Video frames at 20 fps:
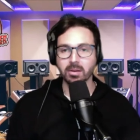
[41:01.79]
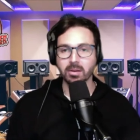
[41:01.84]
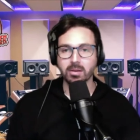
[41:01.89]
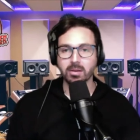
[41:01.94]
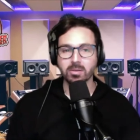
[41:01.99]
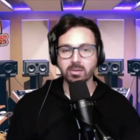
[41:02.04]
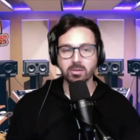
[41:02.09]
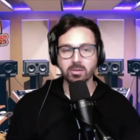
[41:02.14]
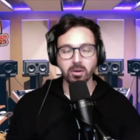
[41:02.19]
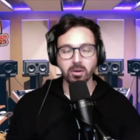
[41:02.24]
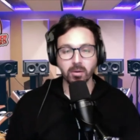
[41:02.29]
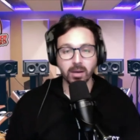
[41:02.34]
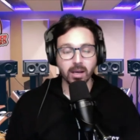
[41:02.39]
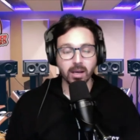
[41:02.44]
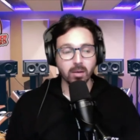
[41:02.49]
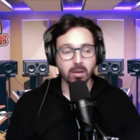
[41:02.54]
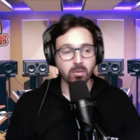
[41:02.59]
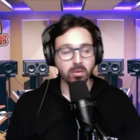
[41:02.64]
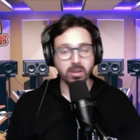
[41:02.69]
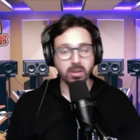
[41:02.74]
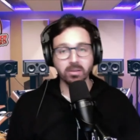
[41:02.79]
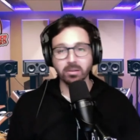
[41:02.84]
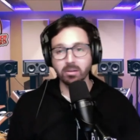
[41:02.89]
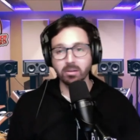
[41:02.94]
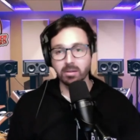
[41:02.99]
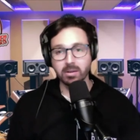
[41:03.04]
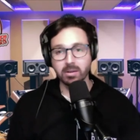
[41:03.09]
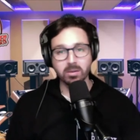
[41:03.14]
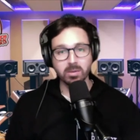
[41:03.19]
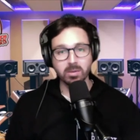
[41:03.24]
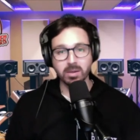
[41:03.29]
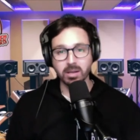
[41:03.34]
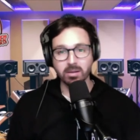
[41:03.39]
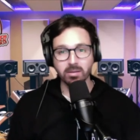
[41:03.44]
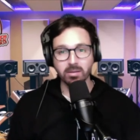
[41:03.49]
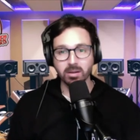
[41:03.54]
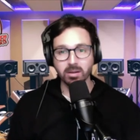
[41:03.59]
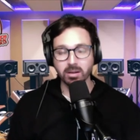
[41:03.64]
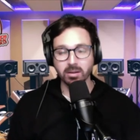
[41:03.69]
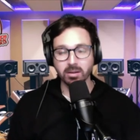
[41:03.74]
you go, okay, well, there's going to be an
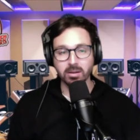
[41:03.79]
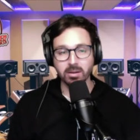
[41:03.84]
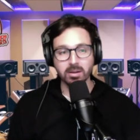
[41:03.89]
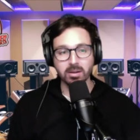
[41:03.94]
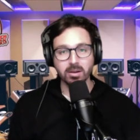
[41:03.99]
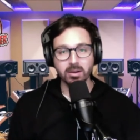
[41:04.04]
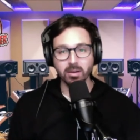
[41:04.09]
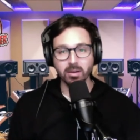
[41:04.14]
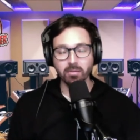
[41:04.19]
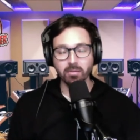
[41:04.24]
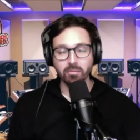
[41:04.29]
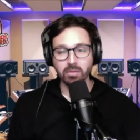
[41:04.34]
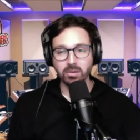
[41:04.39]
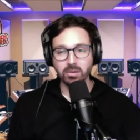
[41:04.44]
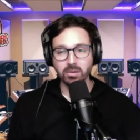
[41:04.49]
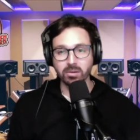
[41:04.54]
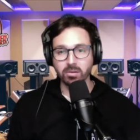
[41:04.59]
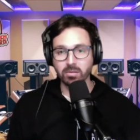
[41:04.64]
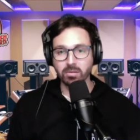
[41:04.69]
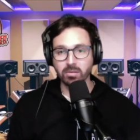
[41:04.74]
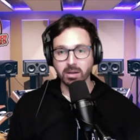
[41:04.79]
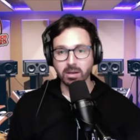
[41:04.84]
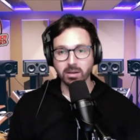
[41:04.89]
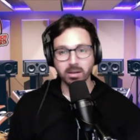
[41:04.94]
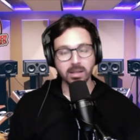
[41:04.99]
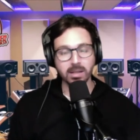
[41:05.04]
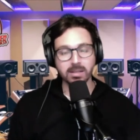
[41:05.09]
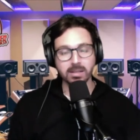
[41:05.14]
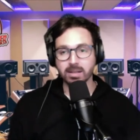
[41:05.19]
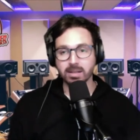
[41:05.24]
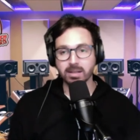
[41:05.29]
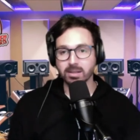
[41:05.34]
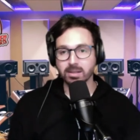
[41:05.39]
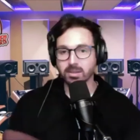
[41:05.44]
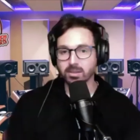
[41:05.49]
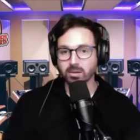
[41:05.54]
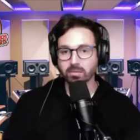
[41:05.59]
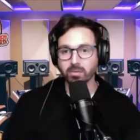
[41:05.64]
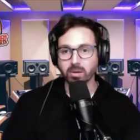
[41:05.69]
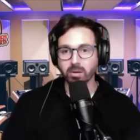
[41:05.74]
area of risk around, let's say it's a
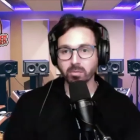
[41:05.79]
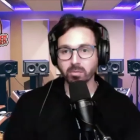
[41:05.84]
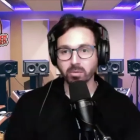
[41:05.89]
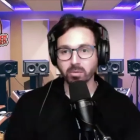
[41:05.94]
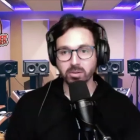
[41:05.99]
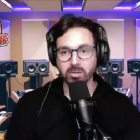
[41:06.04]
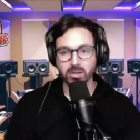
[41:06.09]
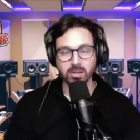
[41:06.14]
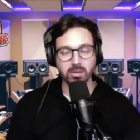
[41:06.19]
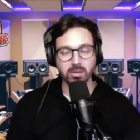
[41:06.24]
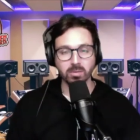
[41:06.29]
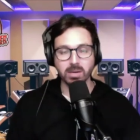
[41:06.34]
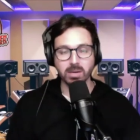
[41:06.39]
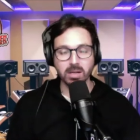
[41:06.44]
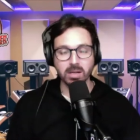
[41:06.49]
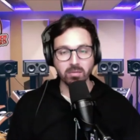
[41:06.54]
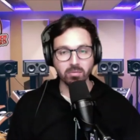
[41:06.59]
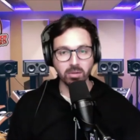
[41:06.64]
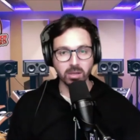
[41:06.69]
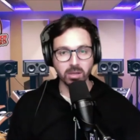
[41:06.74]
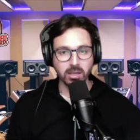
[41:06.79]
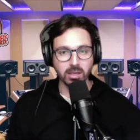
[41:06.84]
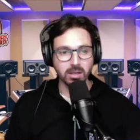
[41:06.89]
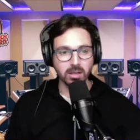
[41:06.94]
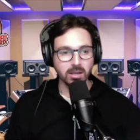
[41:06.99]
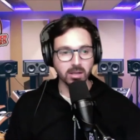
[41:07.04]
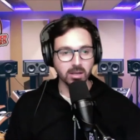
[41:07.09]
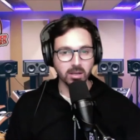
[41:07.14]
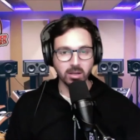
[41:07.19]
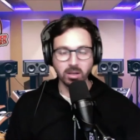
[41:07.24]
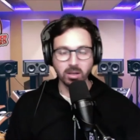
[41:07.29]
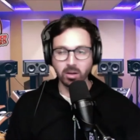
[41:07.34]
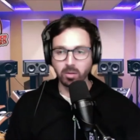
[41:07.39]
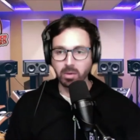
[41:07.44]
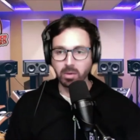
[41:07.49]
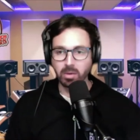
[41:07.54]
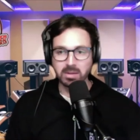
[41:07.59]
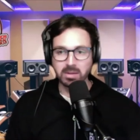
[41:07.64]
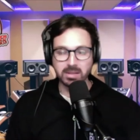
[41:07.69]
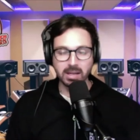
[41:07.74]
software project. So we need really,
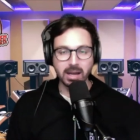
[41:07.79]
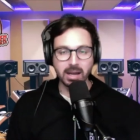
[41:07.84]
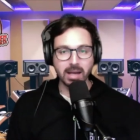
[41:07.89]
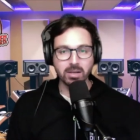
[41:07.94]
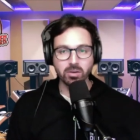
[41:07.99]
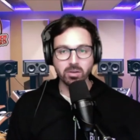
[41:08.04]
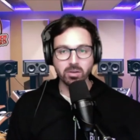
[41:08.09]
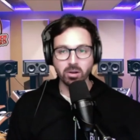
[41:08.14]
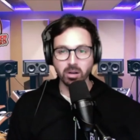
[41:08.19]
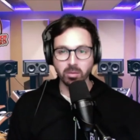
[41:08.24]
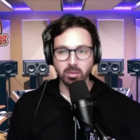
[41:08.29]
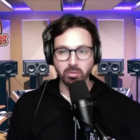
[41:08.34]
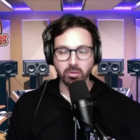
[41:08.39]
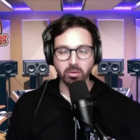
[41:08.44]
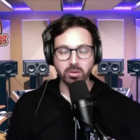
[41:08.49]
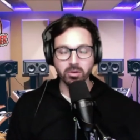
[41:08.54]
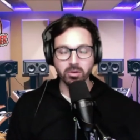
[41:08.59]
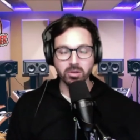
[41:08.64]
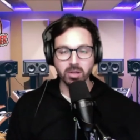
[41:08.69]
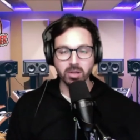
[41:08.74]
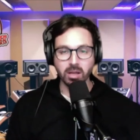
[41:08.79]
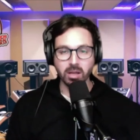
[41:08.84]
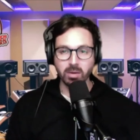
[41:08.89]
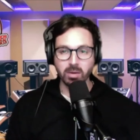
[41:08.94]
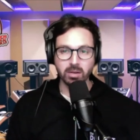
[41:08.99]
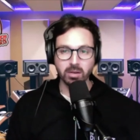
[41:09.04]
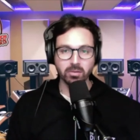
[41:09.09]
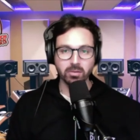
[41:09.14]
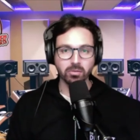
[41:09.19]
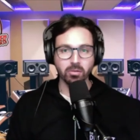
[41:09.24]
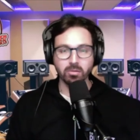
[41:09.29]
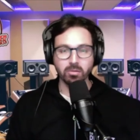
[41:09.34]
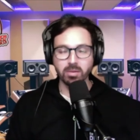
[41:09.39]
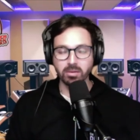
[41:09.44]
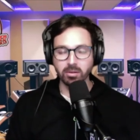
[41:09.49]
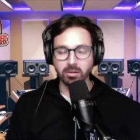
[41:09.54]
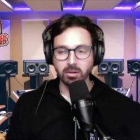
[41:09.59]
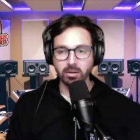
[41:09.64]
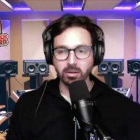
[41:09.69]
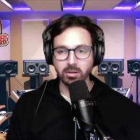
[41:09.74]
maybe it's an agile approach to that. We need strong
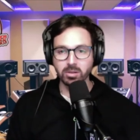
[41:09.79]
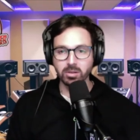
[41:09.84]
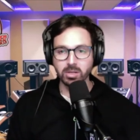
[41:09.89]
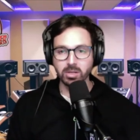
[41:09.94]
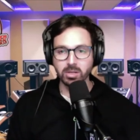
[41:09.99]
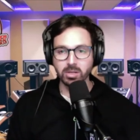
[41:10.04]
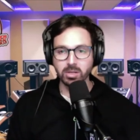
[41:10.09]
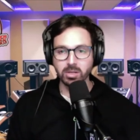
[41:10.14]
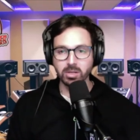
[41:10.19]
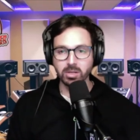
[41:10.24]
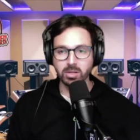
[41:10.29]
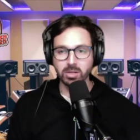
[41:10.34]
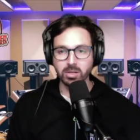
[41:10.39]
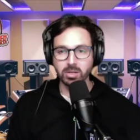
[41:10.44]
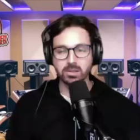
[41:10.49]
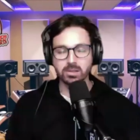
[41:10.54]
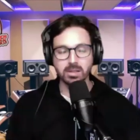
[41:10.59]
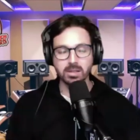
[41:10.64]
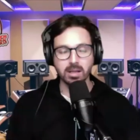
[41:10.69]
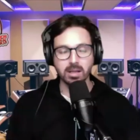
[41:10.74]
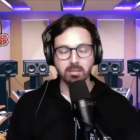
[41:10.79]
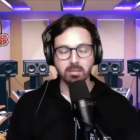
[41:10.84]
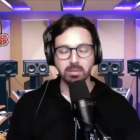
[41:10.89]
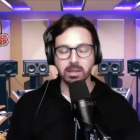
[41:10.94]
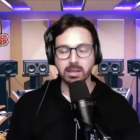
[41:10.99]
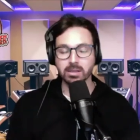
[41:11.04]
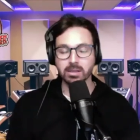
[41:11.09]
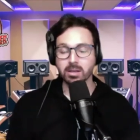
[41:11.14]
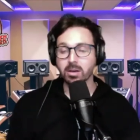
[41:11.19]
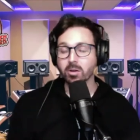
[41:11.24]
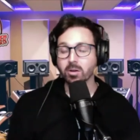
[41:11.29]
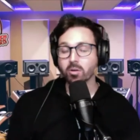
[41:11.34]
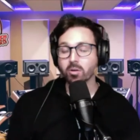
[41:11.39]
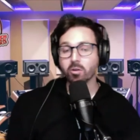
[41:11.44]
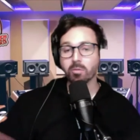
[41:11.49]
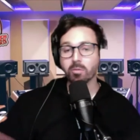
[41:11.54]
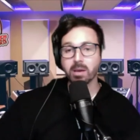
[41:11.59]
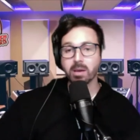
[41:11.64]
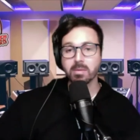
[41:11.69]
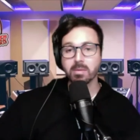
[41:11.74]
methodology and processes in that place.
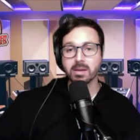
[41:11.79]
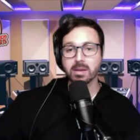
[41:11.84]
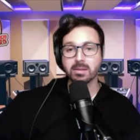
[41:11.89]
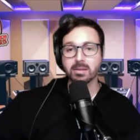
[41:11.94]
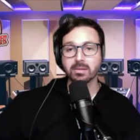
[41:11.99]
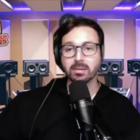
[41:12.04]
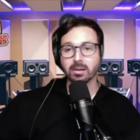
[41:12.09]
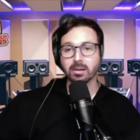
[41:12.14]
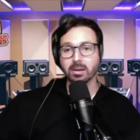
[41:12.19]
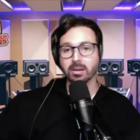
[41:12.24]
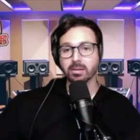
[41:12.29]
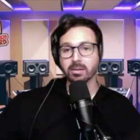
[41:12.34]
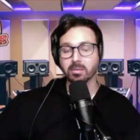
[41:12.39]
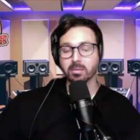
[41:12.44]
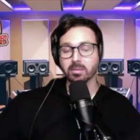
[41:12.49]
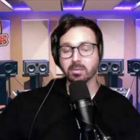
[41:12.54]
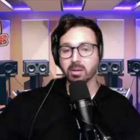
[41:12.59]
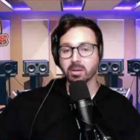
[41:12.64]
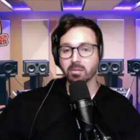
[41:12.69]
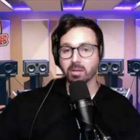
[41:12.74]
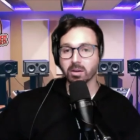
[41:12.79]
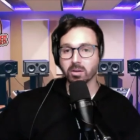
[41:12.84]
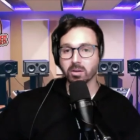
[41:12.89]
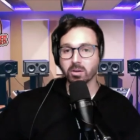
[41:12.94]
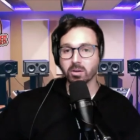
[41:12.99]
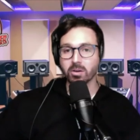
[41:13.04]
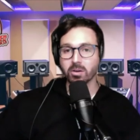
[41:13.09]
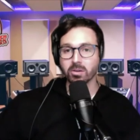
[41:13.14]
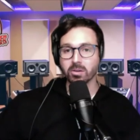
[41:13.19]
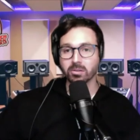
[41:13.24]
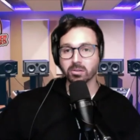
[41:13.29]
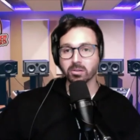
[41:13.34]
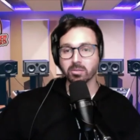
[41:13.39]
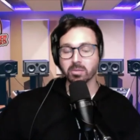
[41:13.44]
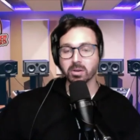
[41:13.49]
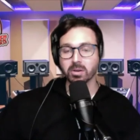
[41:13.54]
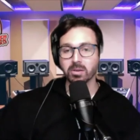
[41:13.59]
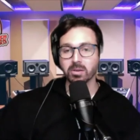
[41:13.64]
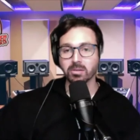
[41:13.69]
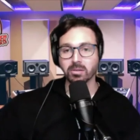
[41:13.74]
Or maybe it's something around cost,
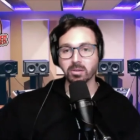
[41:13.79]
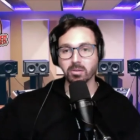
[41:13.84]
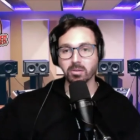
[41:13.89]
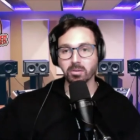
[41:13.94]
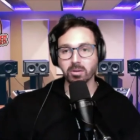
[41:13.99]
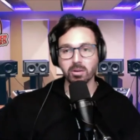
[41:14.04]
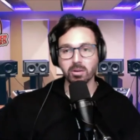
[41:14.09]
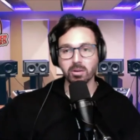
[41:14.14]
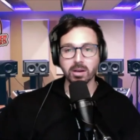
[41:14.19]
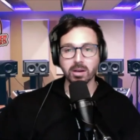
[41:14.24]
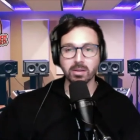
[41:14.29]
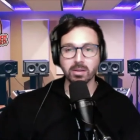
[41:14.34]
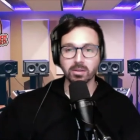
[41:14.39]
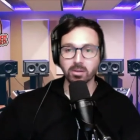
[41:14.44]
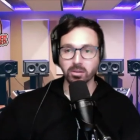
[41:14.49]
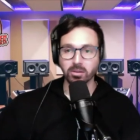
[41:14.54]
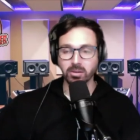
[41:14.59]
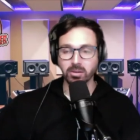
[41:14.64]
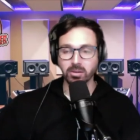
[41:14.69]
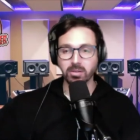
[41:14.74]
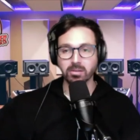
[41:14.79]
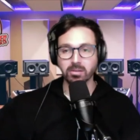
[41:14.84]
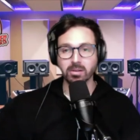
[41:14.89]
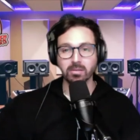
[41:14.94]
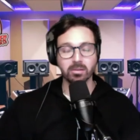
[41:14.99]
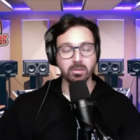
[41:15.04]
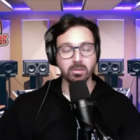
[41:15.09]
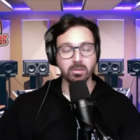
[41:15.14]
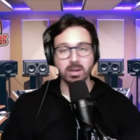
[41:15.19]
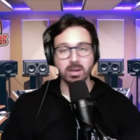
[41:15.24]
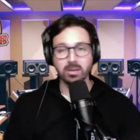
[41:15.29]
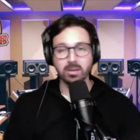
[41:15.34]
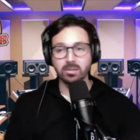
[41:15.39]
because your client's cost sensitive. So we need